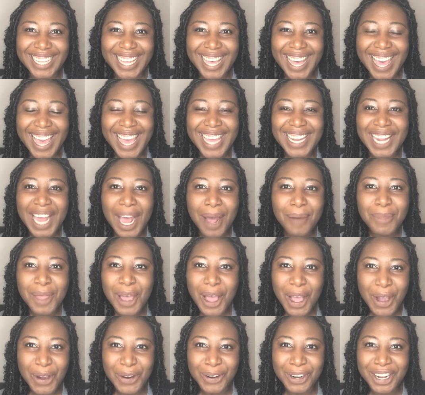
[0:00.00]
and I'm the
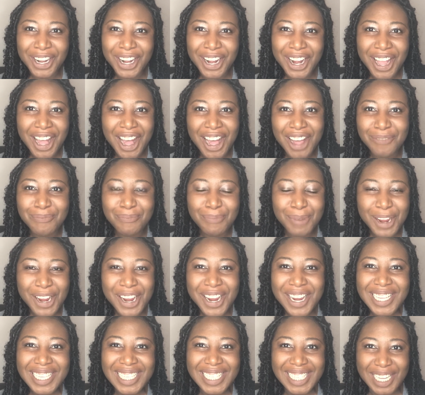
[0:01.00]
owner of
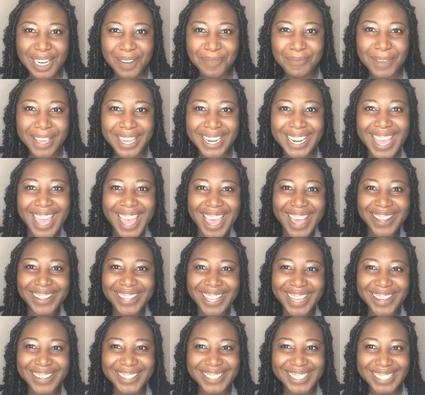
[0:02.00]
Cinnamon
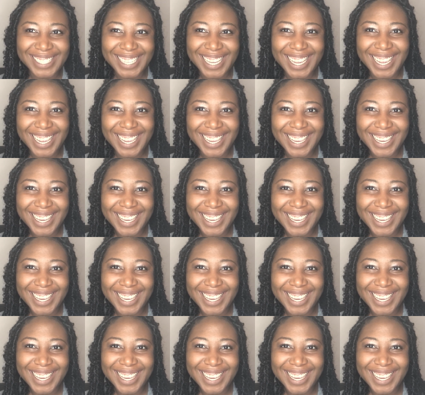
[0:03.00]
LLC.